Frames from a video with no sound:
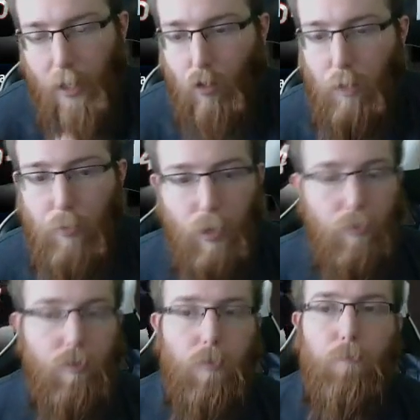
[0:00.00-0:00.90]
not a great
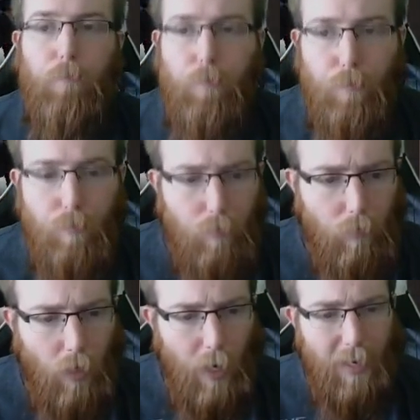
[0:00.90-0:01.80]
price.
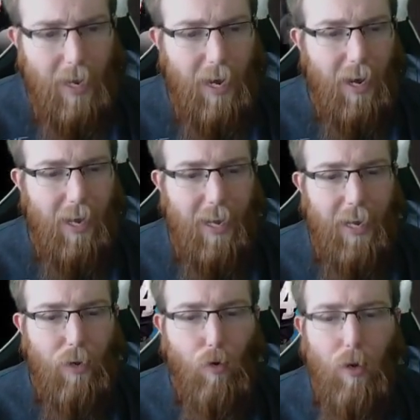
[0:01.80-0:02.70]
Not
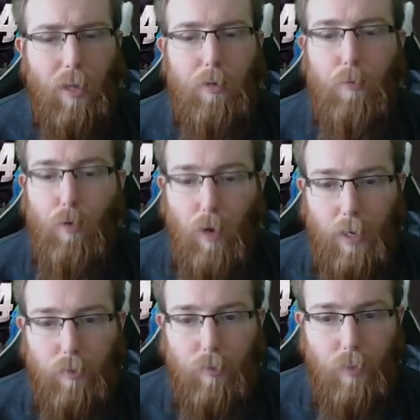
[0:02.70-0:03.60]
a great
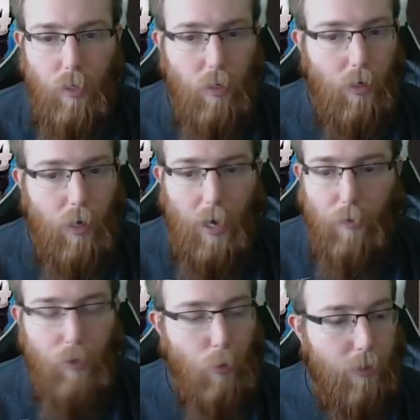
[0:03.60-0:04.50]
price. I
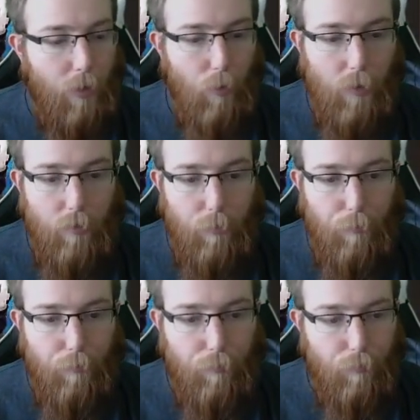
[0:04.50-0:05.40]
don't know what that was.
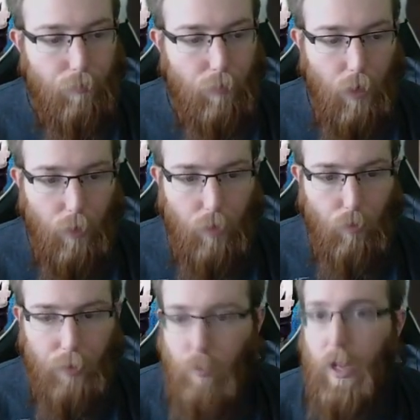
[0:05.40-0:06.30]
Okay,
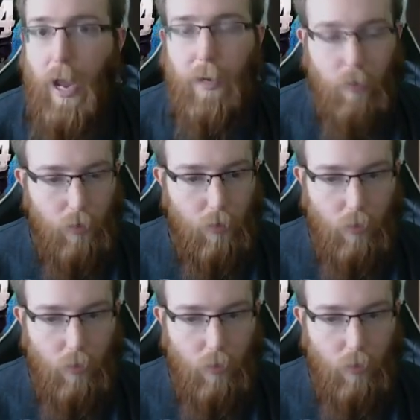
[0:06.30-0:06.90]
read a react.